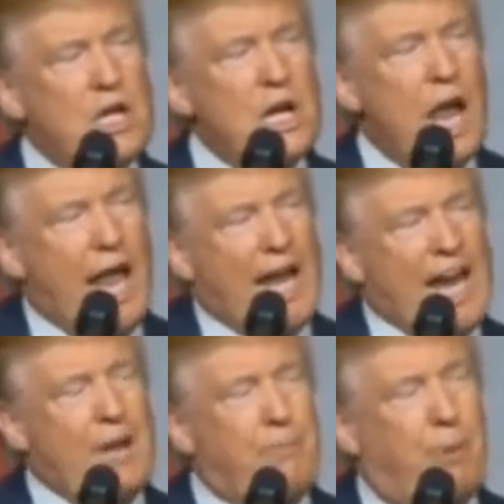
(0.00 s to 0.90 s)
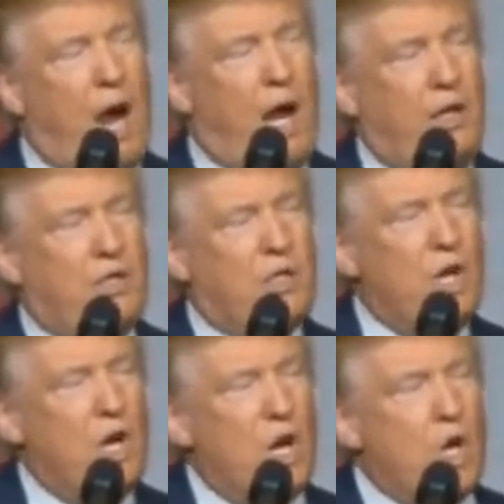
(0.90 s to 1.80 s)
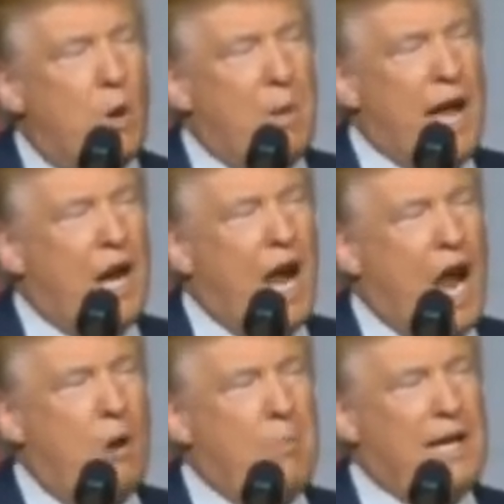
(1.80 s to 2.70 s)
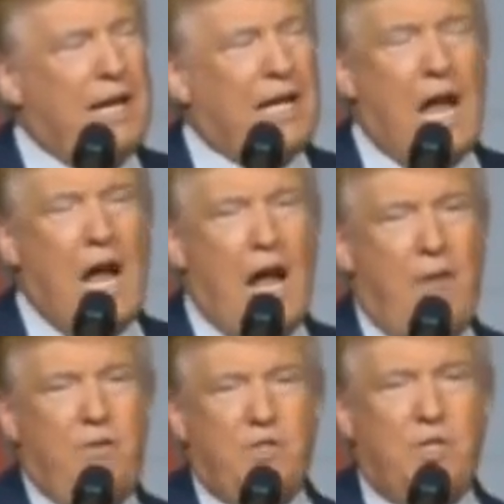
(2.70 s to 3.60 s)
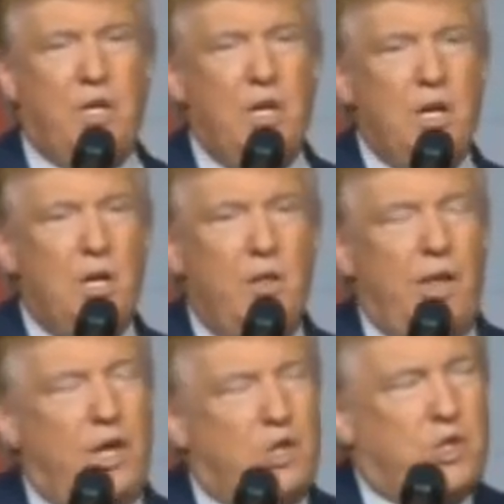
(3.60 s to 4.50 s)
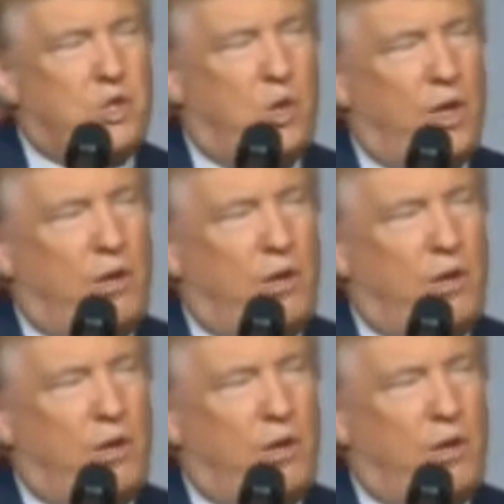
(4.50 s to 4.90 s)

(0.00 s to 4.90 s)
at any price, no matter how many lives they destroy.